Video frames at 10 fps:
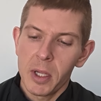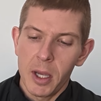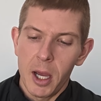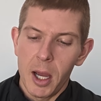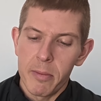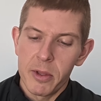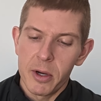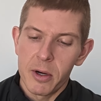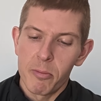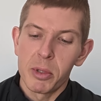
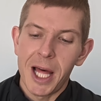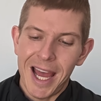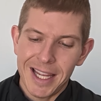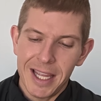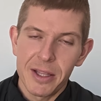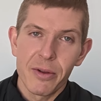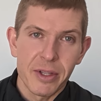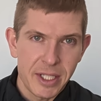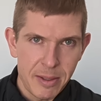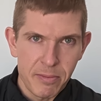They're black and they're the
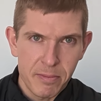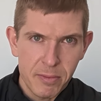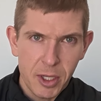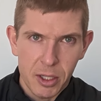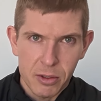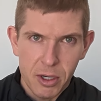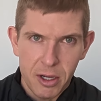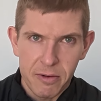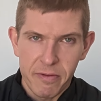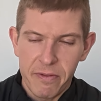same color
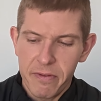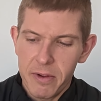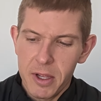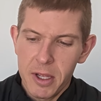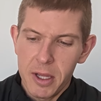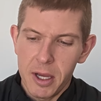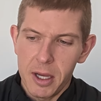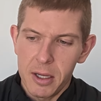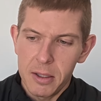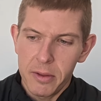of
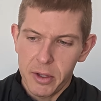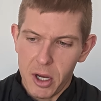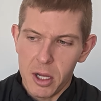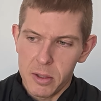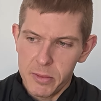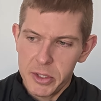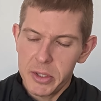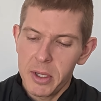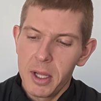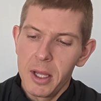the
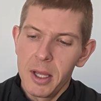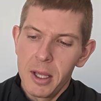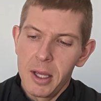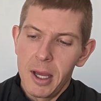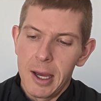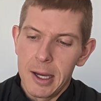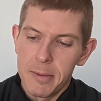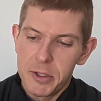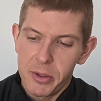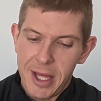columns.
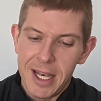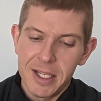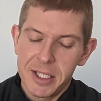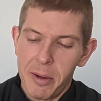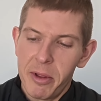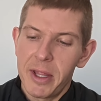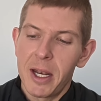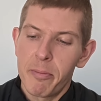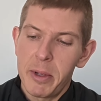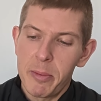So that is something
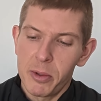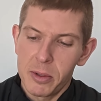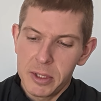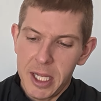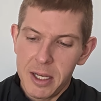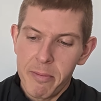that people tend to